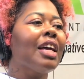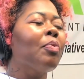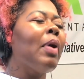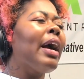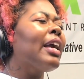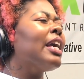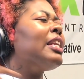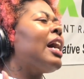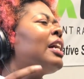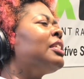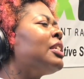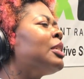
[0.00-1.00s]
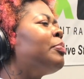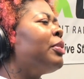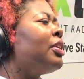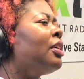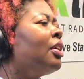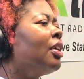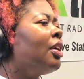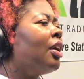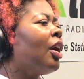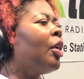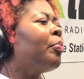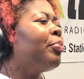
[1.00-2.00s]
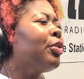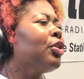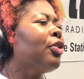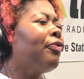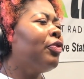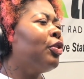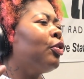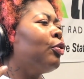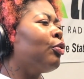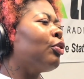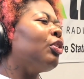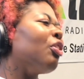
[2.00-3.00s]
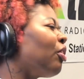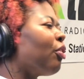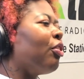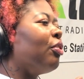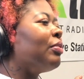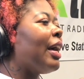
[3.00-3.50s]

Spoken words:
Like, why can't I just be cute, a beautiful girl?